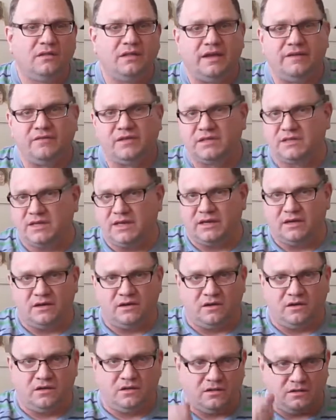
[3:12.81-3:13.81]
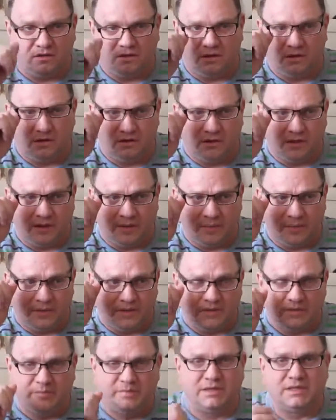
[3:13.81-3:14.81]
They have to set it all up
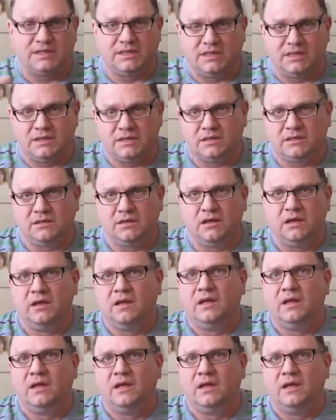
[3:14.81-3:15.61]
as a business,